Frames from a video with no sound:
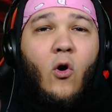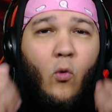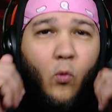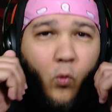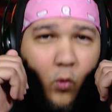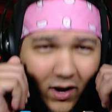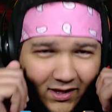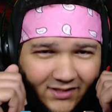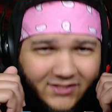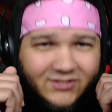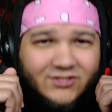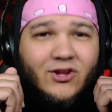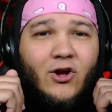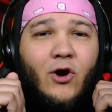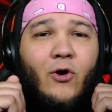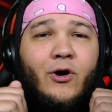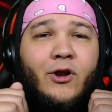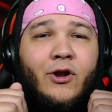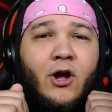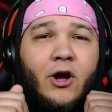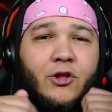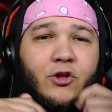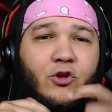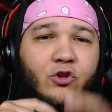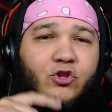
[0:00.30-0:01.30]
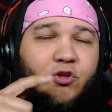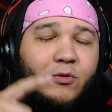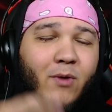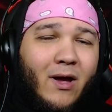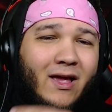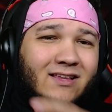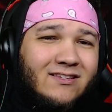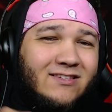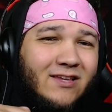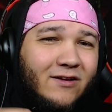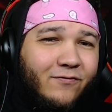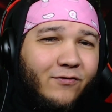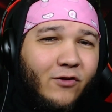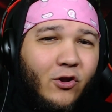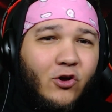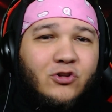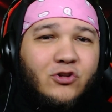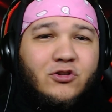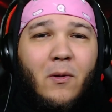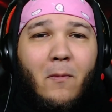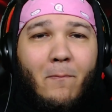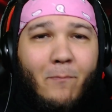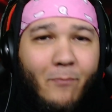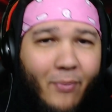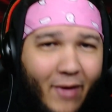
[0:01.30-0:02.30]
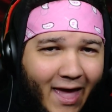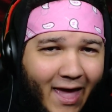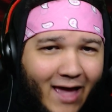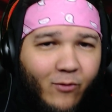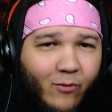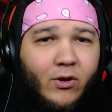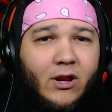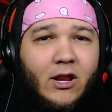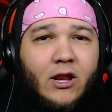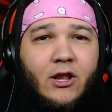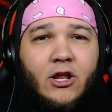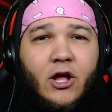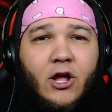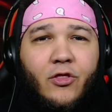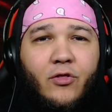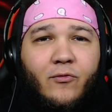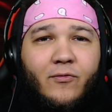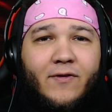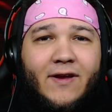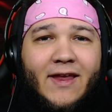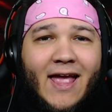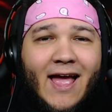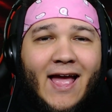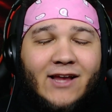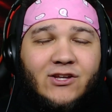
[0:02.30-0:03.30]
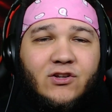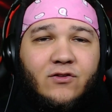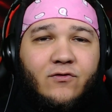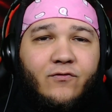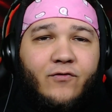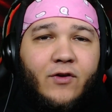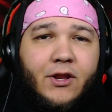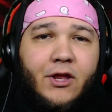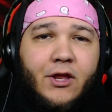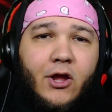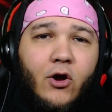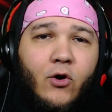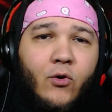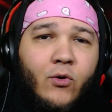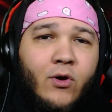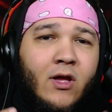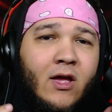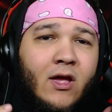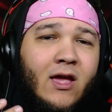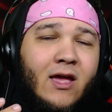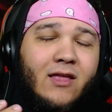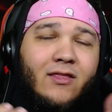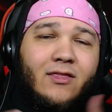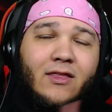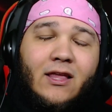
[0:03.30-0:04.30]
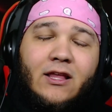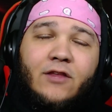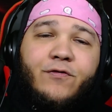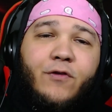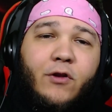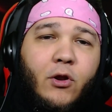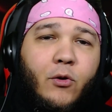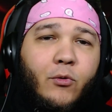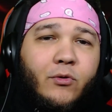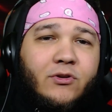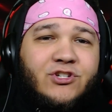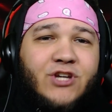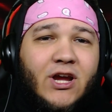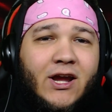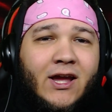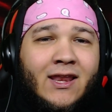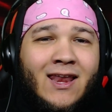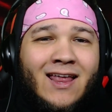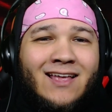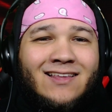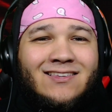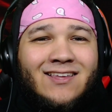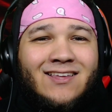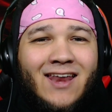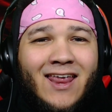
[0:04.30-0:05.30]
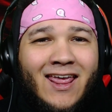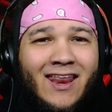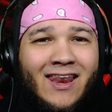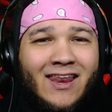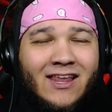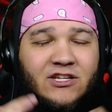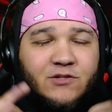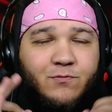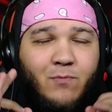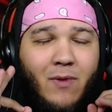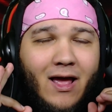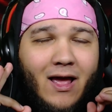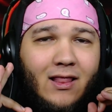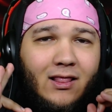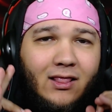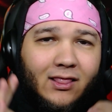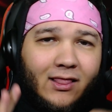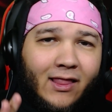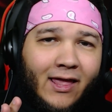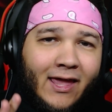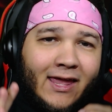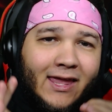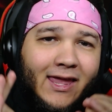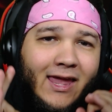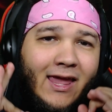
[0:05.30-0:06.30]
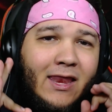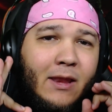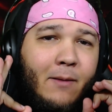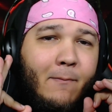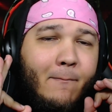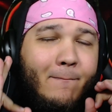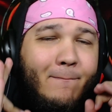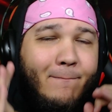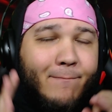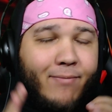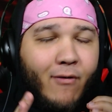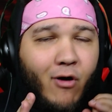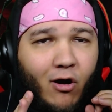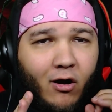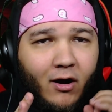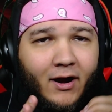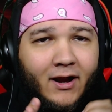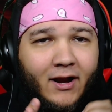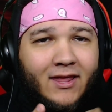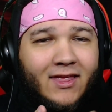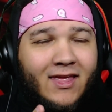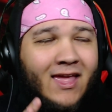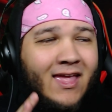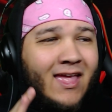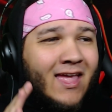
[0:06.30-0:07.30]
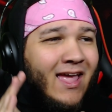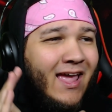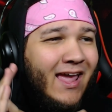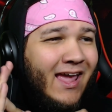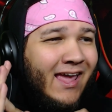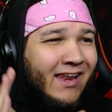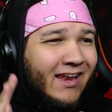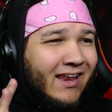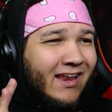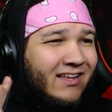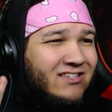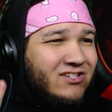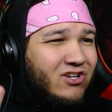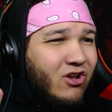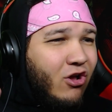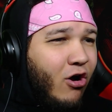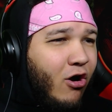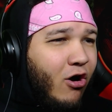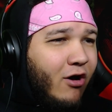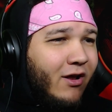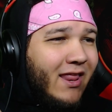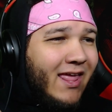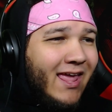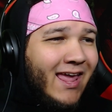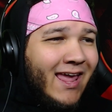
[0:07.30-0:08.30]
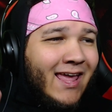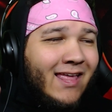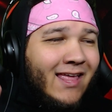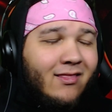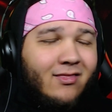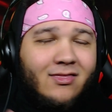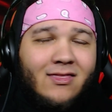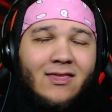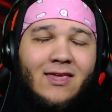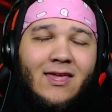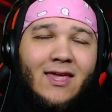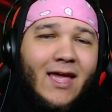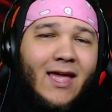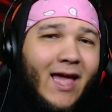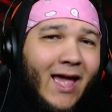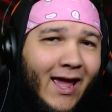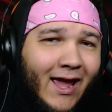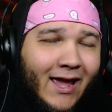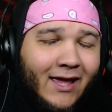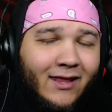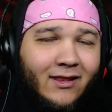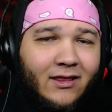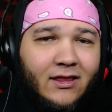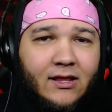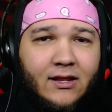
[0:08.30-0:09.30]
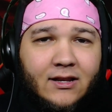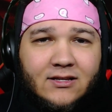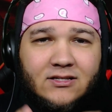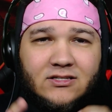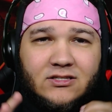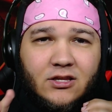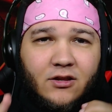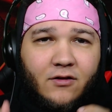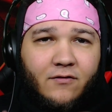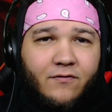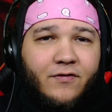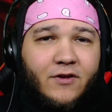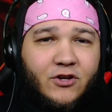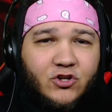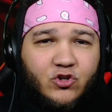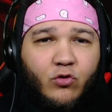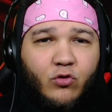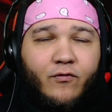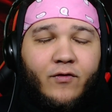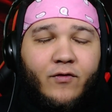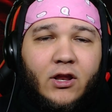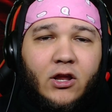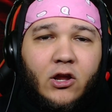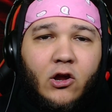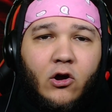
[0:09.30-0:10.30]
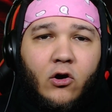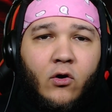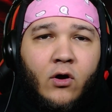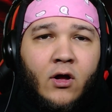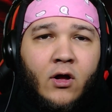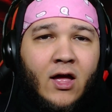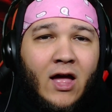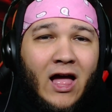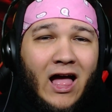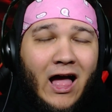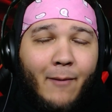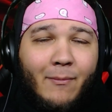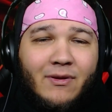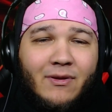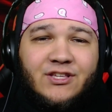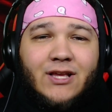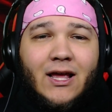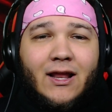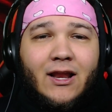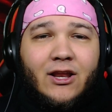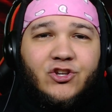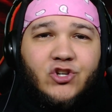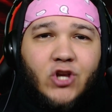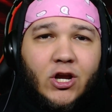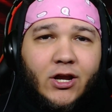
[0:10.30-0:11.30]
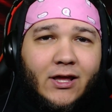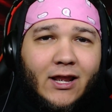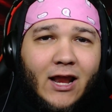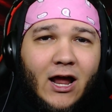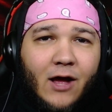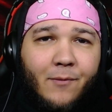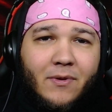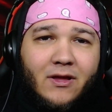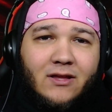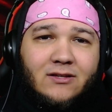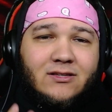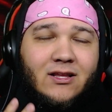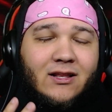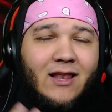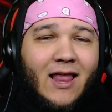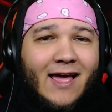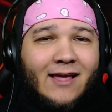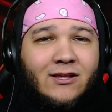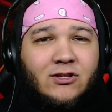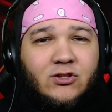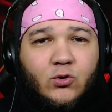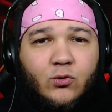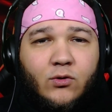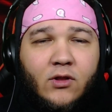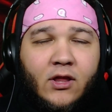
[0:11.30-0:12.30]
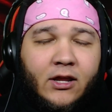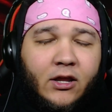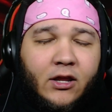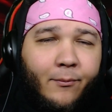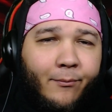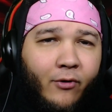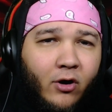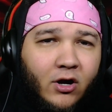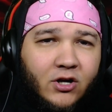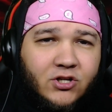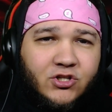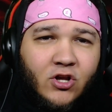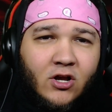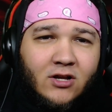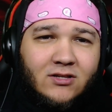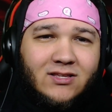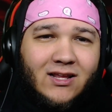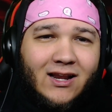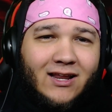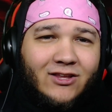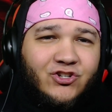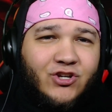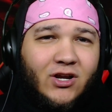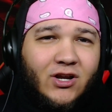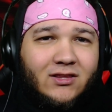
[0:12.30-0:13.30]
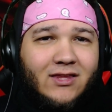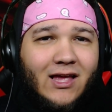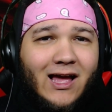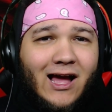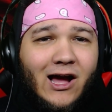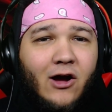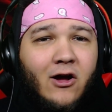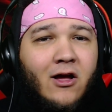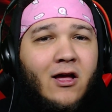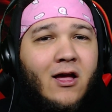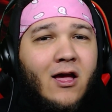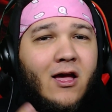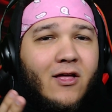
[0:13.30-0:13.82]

What's going on, YouTube? Iamsickflowz back with another reaction video. This video we're checking out today, it is by Linkin Park, and it's called In The End. It is the official video. I'm excited to check it out because the last two Linkin Park songs that I checked out,